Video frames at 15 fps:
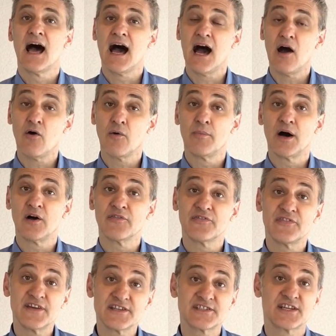How
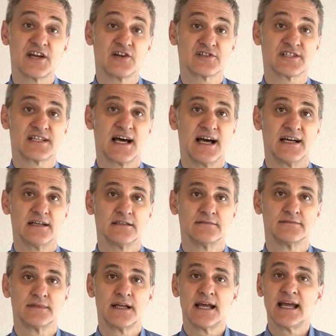about this hairstyle?
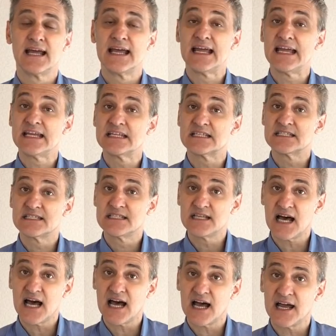It is
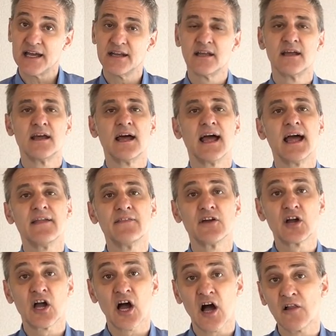dyed and the
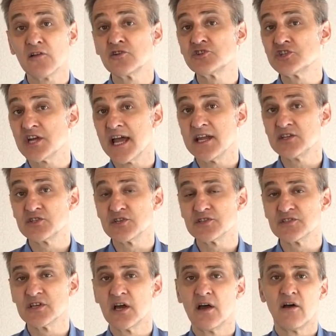color
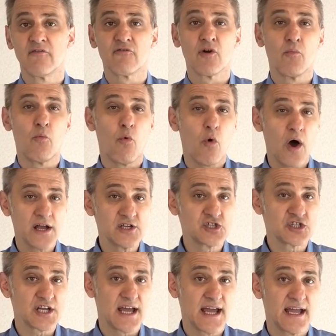changes from one
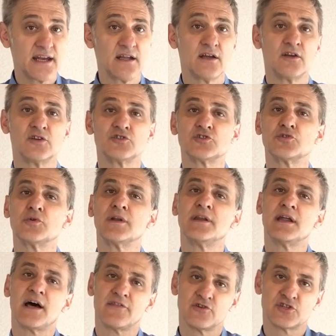shade to
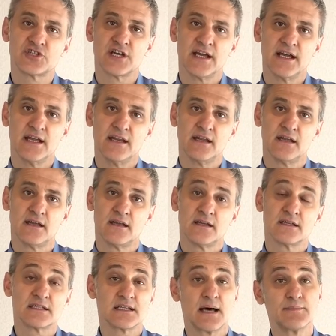another shade,
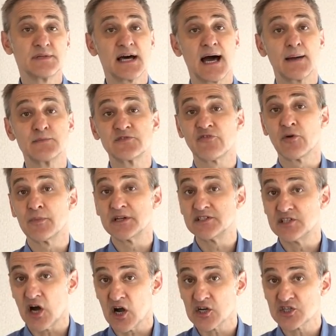sometimes from a
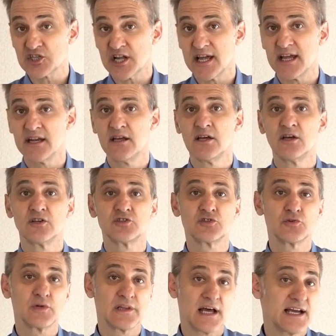dark shade
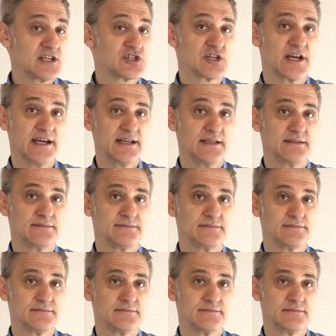to a light shade.
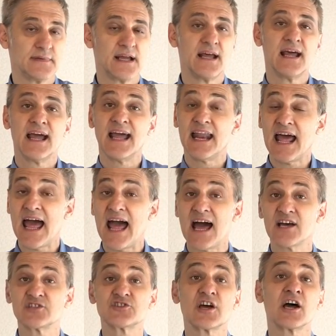It
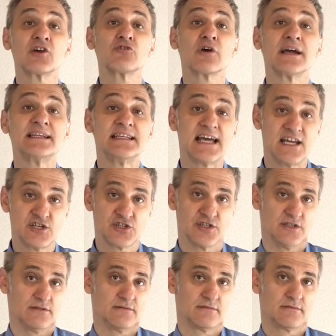has a
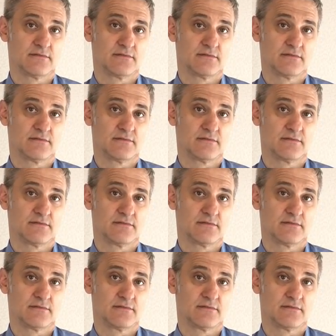gradation.